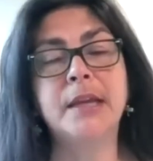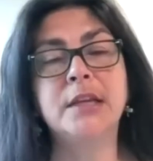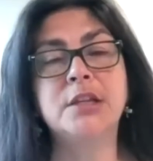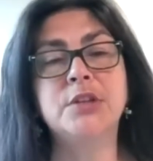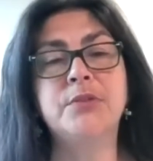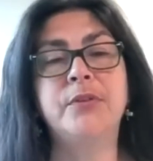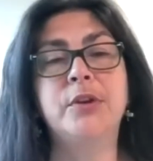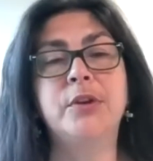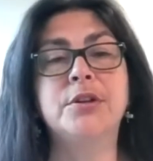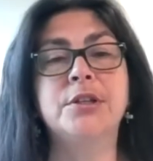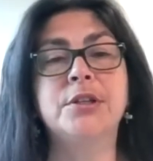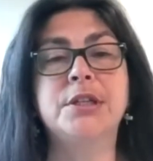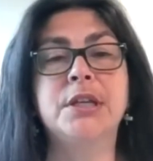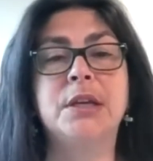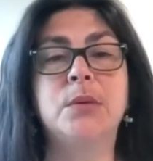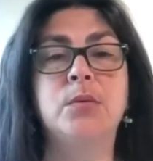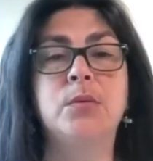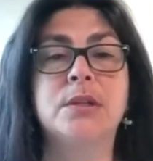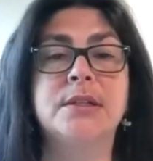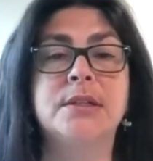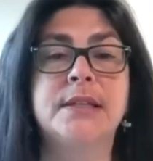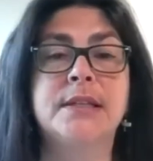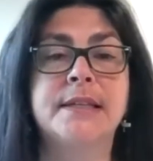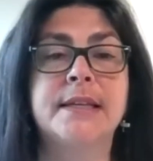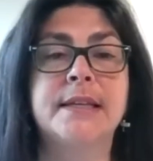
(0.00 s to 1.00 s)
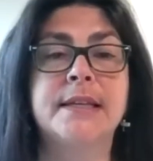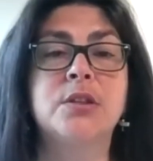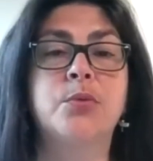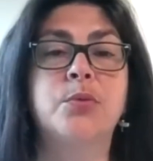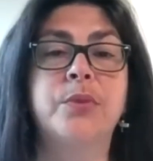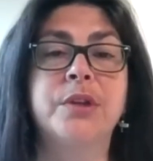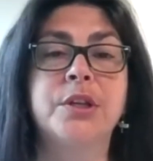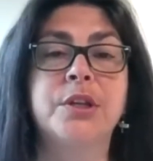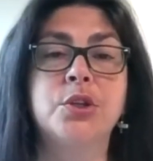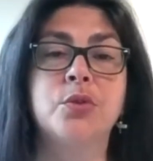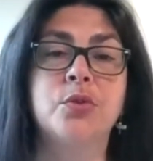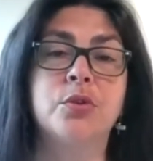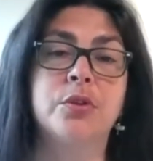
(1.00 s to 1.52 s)
HVRC will assist
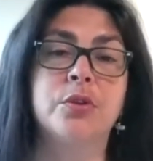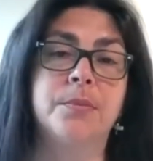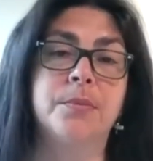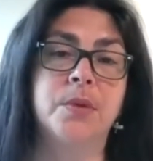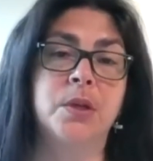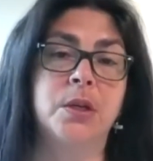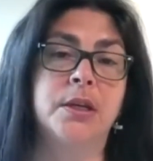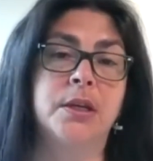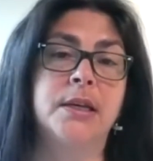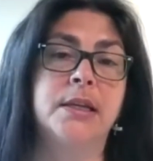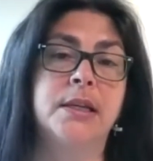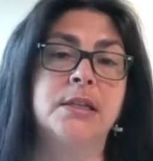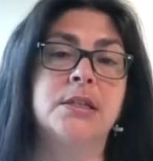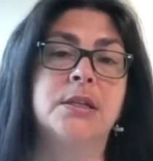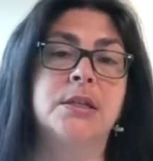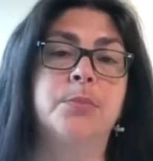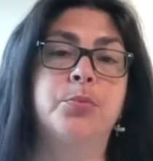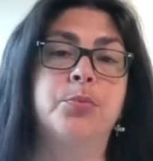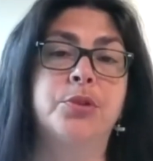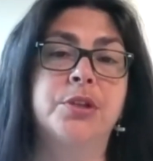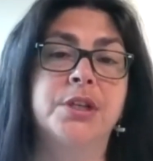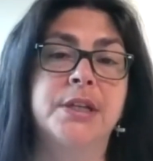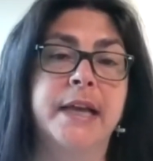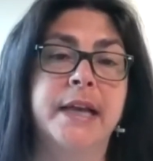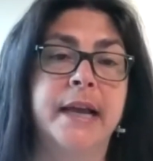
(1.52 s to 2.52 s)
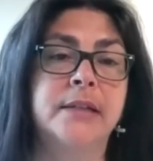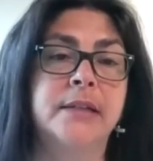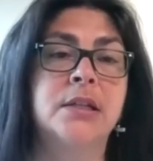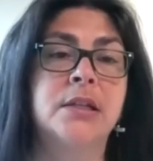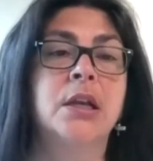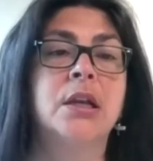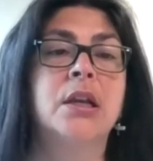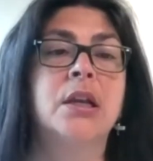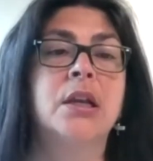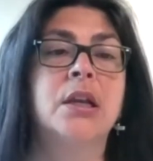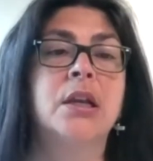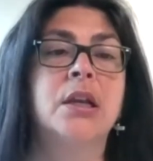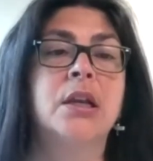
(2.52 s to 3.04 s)
regional communities to protect
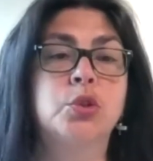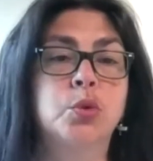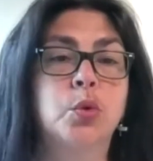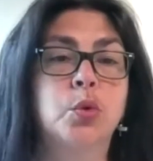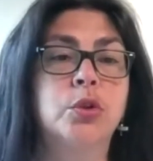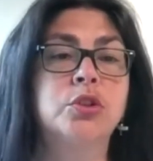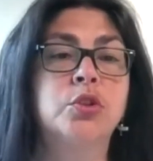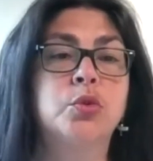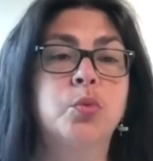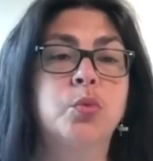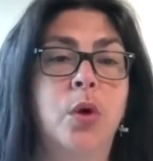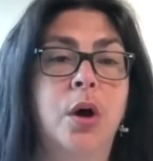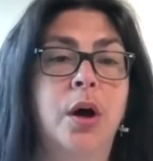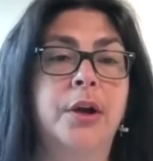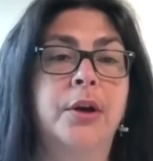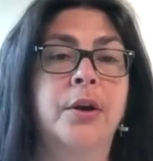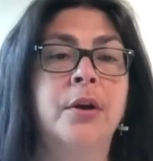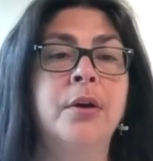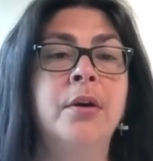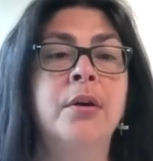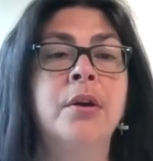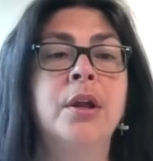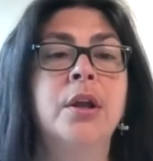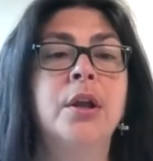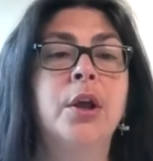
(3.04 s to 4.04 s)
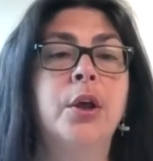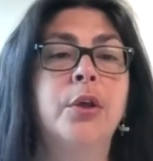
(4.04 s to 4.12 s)
source water